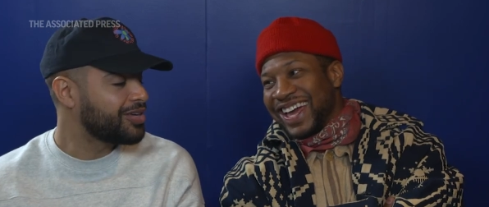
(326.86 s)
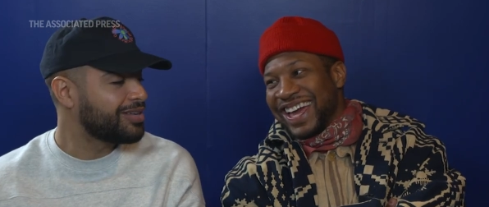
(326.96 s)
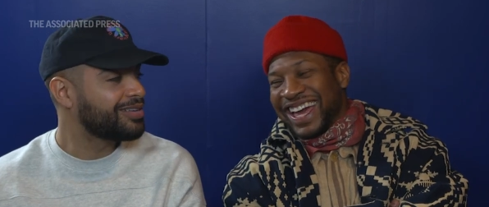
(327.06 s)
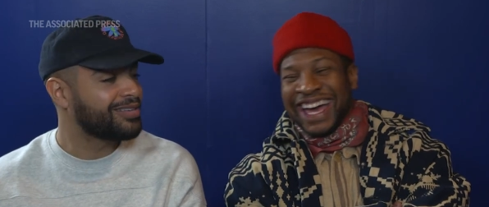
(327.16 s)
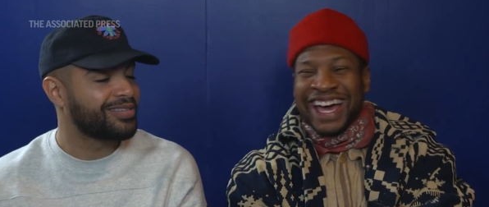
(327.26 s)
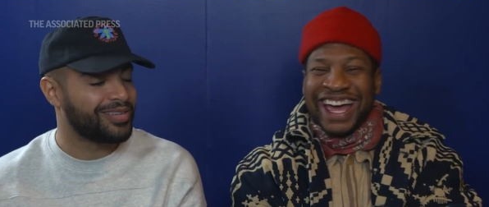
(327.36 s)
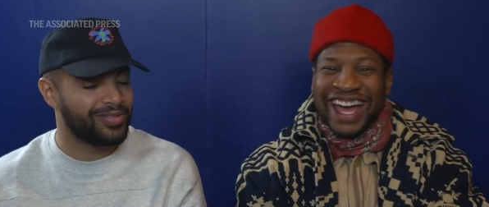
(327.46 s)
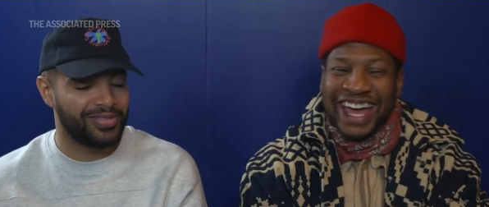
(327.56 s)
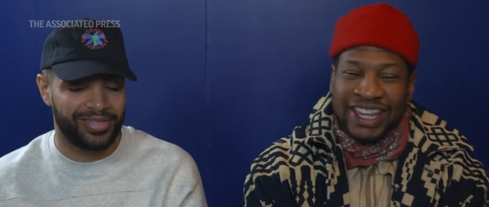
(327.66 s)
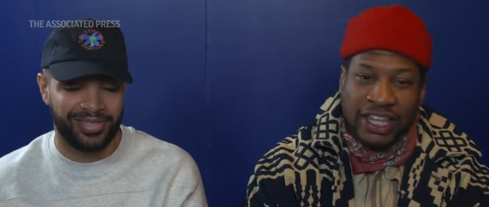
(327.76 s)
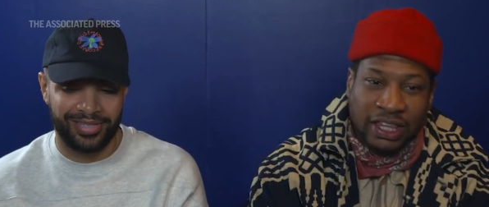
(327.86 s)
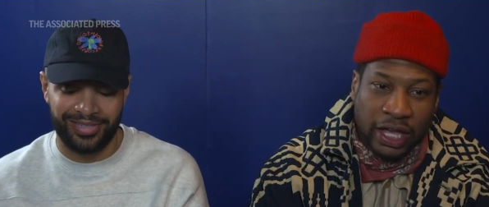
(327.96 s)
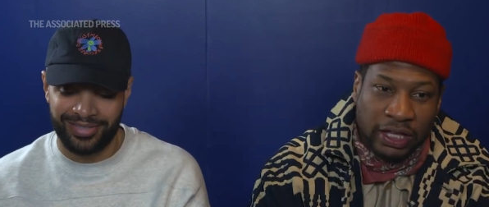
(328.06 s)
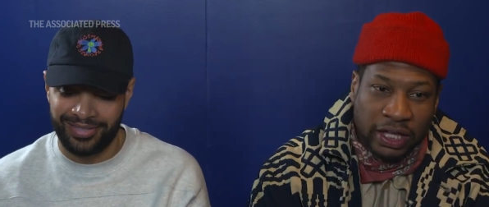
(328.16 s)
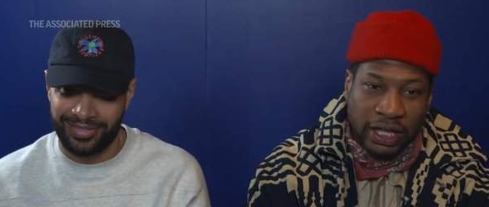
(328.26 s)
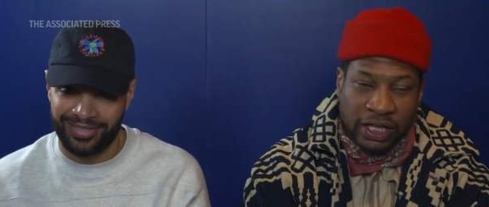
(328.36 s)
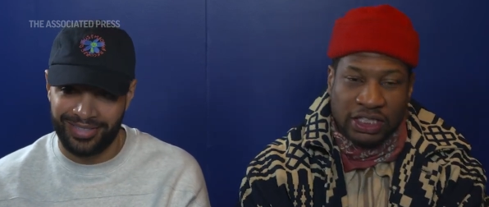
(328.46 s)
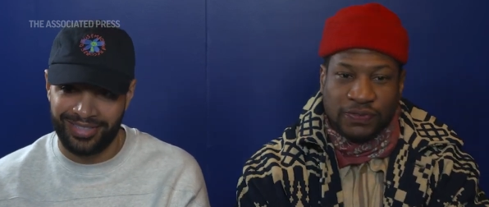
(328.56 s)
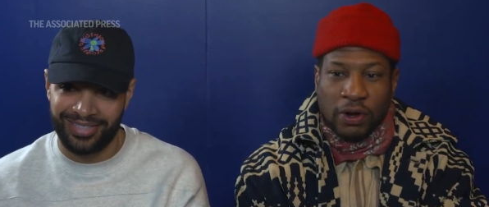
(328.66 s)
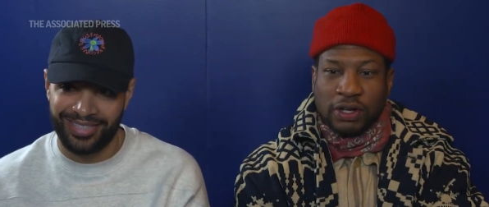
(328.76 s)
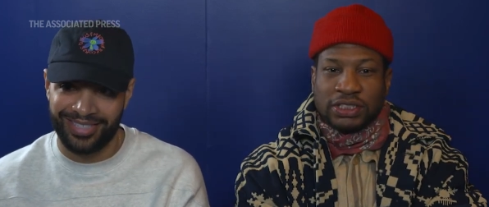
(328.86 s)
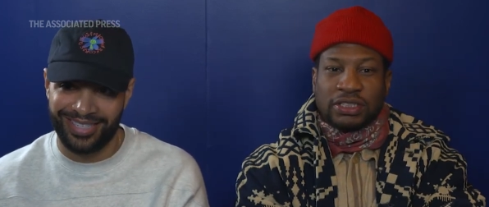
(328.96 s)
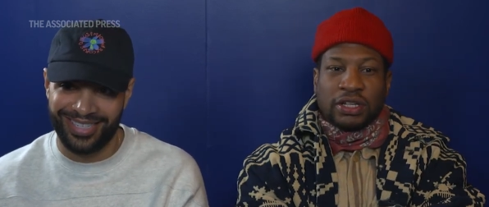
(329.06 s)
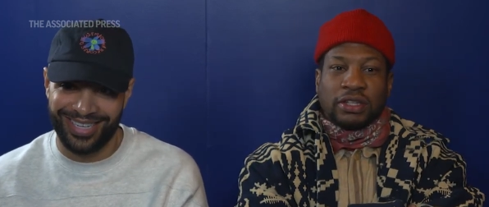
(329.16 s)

Speaker 1: yeah. And then and then and then as far as the